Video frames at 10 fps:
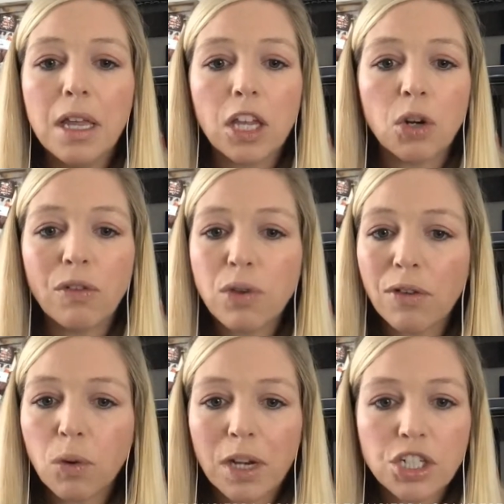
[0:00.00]
if you
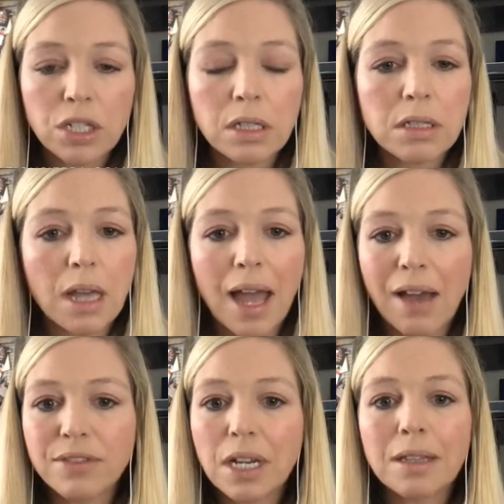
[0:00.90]
have questions, I
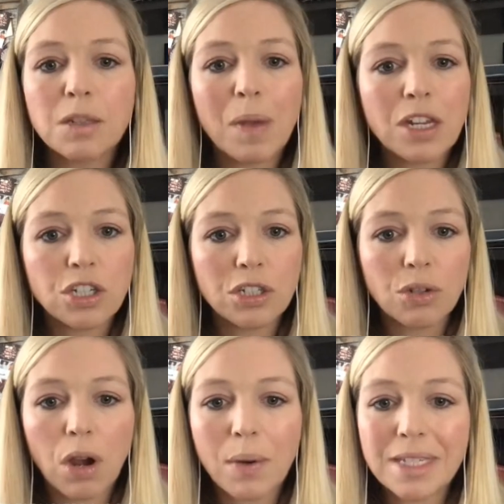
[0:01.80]
have tons of patients
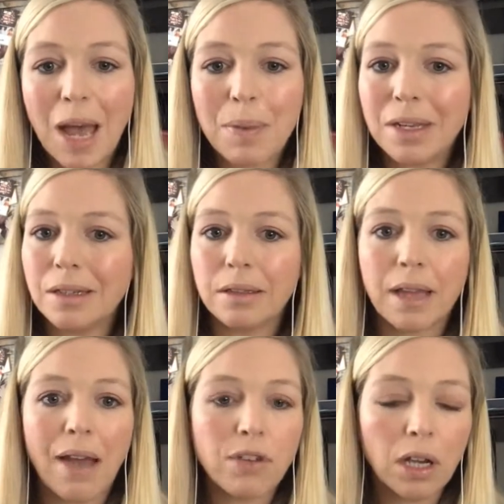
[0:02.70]
who are always happy to
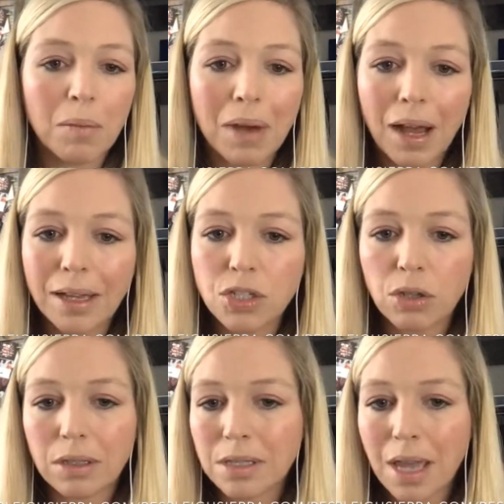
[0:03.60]
have you come by so
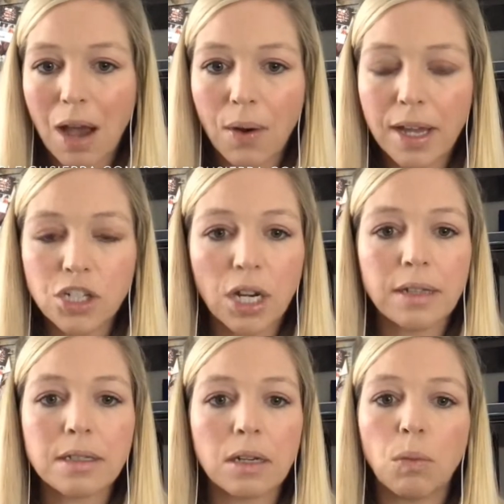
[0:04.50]
you can see how I
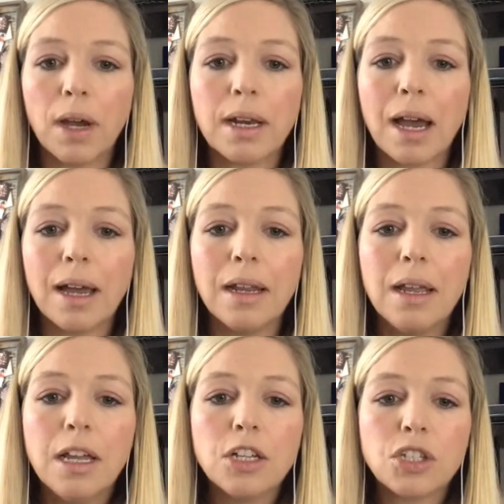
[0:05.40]
adjust and whatnot.
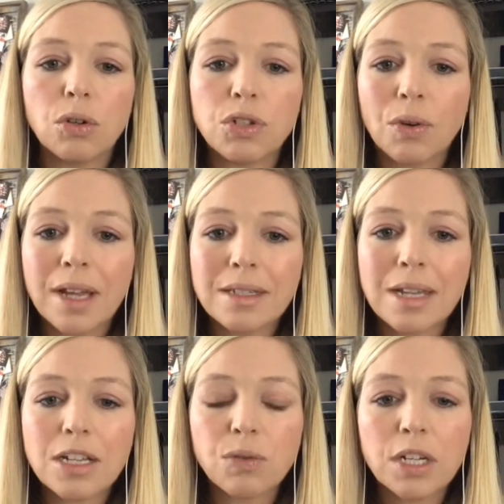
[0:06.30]
So don't
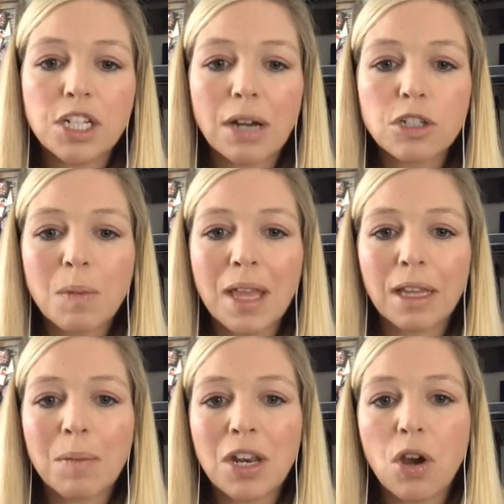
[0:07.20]
hesitate to reach out to me and
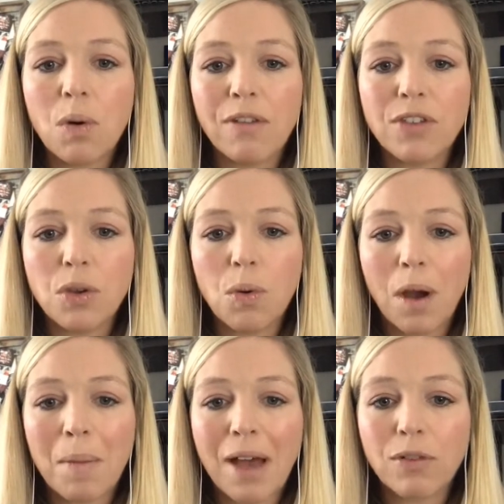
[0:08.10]
let me know if you
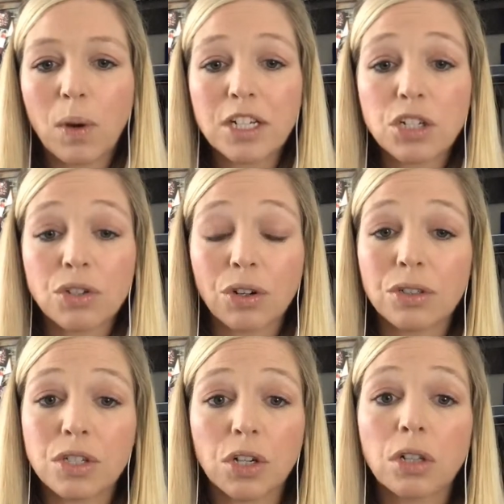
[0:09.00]
have questions or
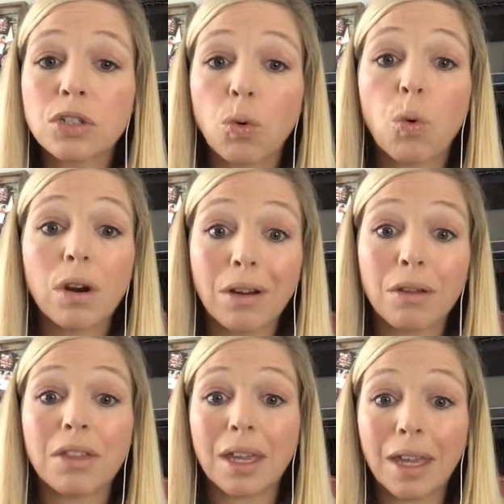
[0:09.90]
concerns, or you're
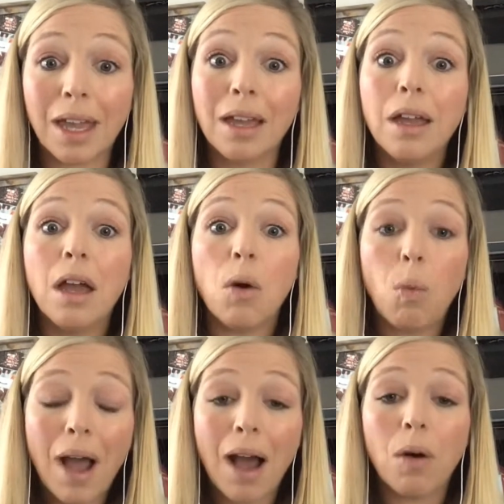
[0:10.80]
thinking,
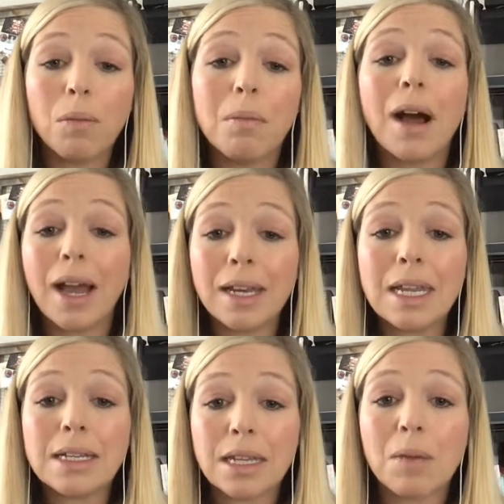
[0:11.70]
wow, I
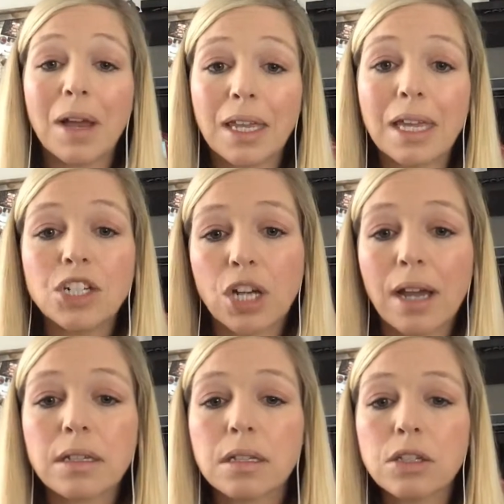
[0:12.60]
need to get my kid
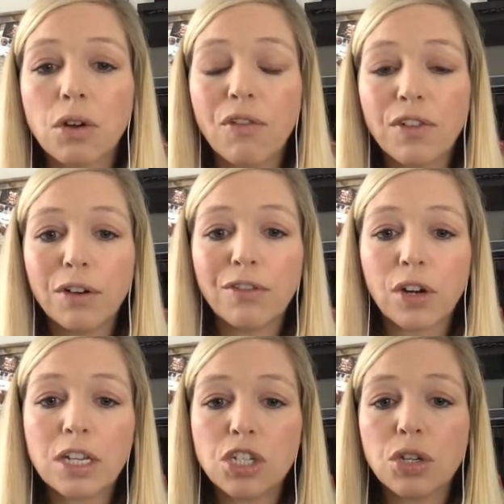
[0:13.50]
checked. So feel
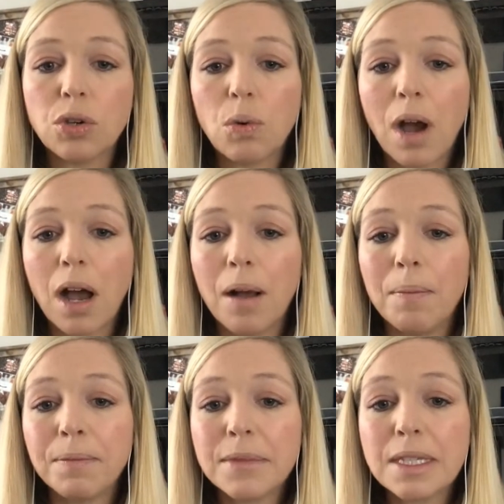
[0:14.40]
free
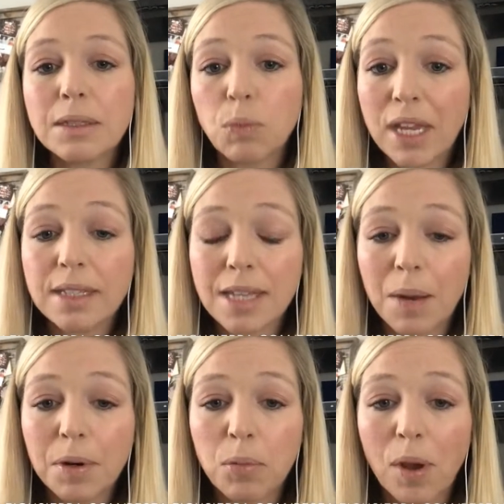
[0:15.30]
to, we can set
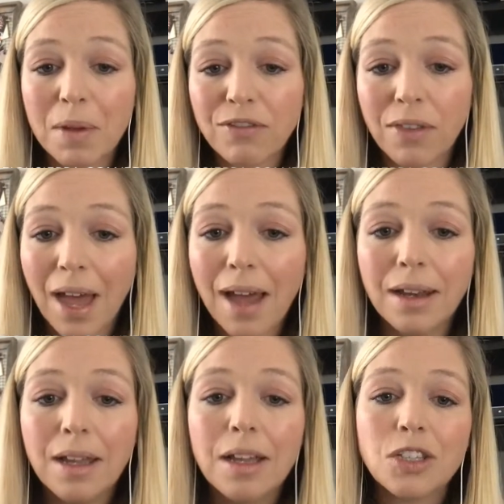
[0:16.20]
up an appointment for
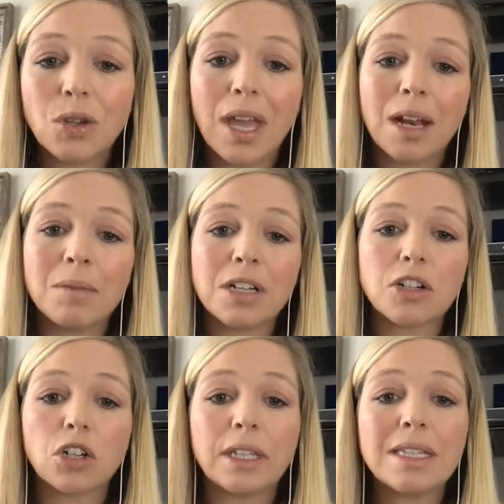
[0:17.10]
that. So again, I'm
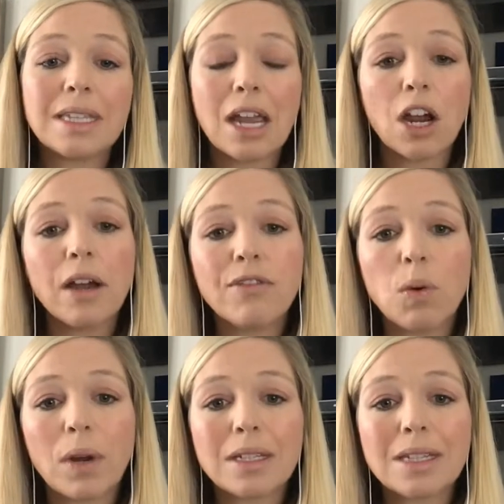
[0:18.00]
Dr. Lee Sierra. If you
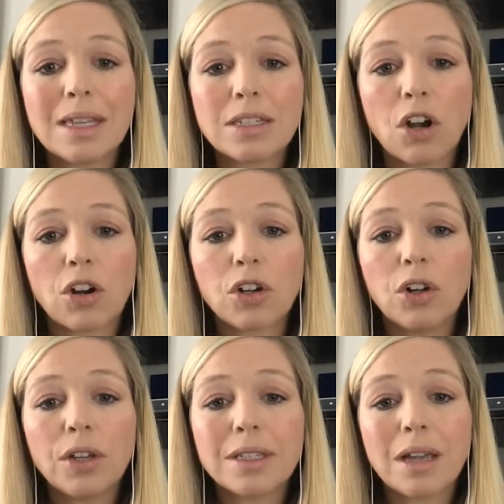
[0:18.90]
want to see this
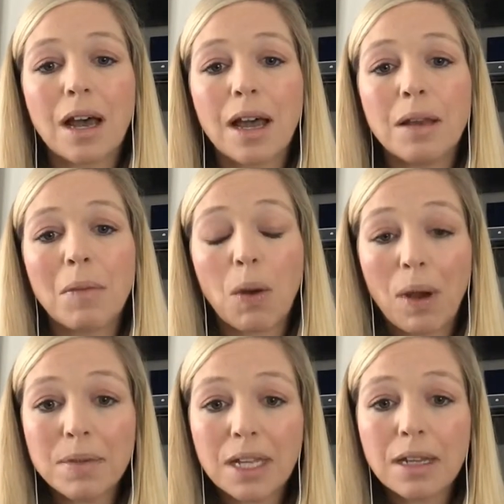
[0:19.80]
article, it's on my
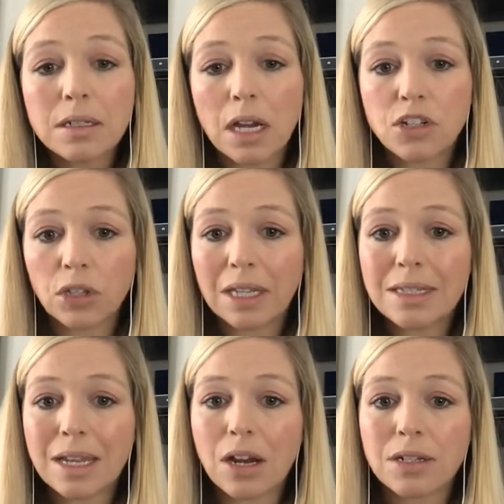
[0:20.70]
website,
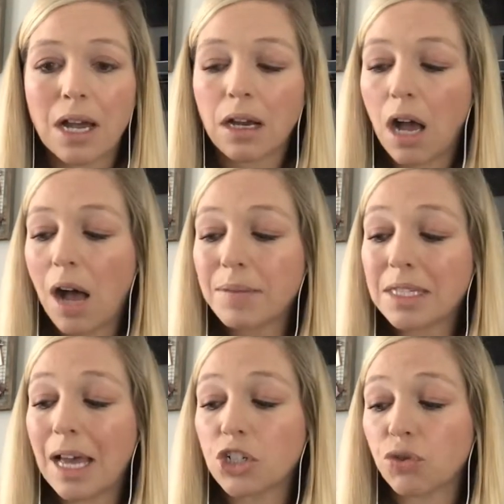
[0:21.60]

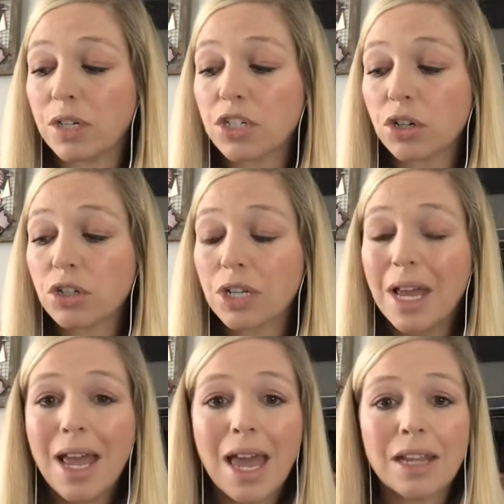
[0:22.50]
drleesierra.com/research,
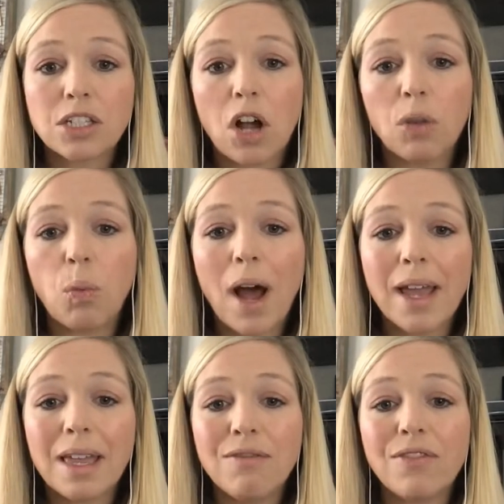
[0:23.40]
and it's called Why
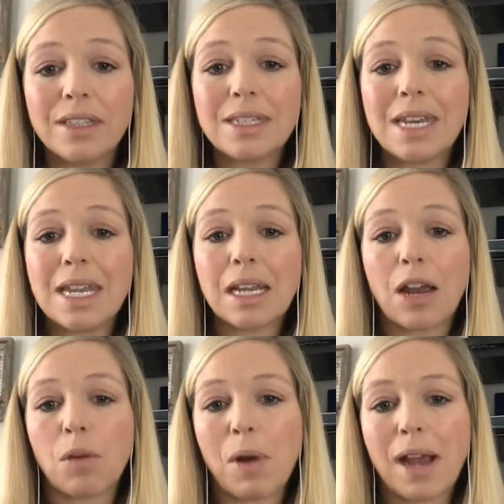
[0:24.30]
Infants Need
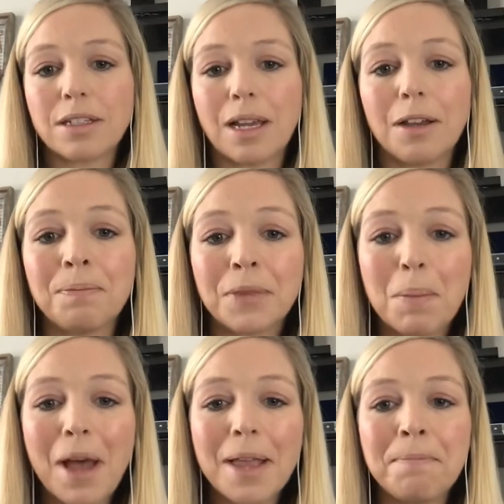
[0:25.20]
Chiropractic.
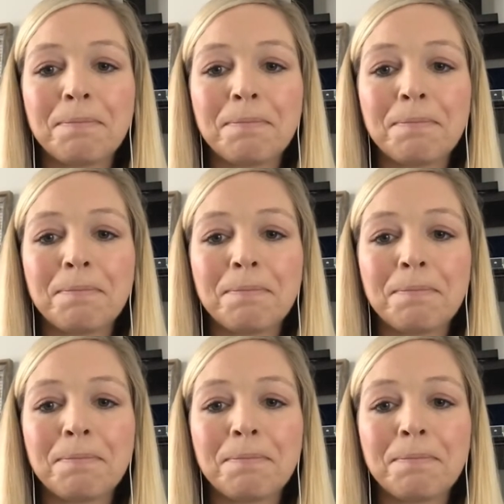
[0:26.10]
Bye.